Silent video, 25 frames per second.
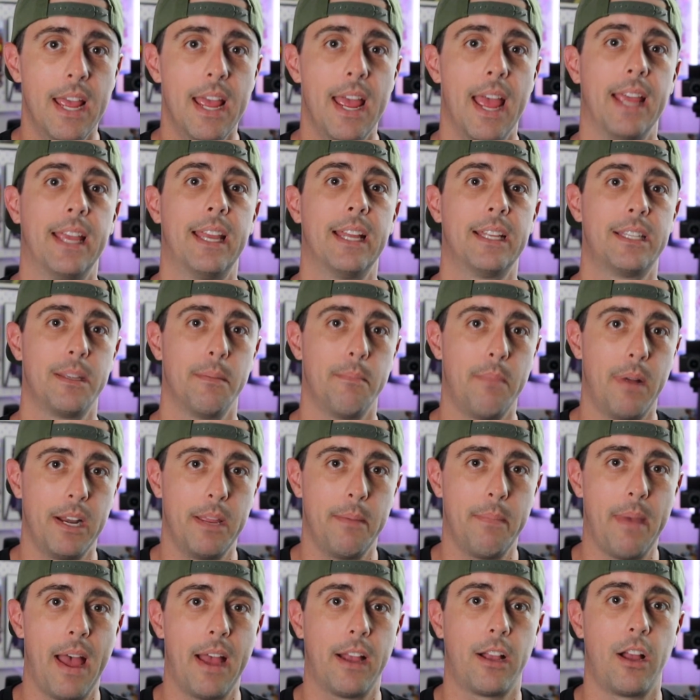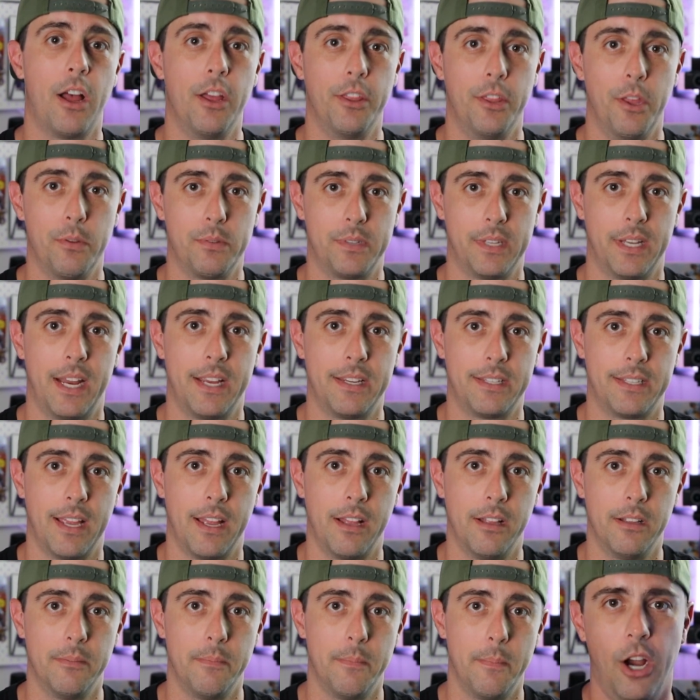and get some money back on those that I
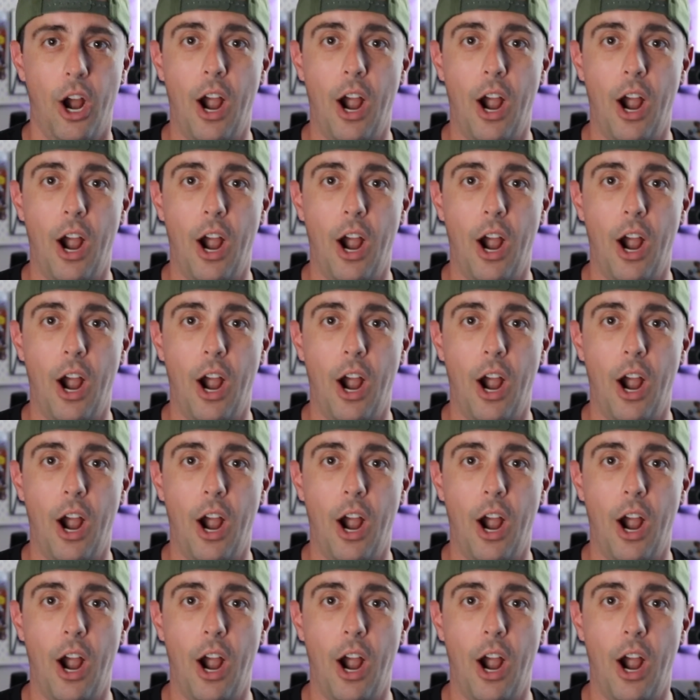sell.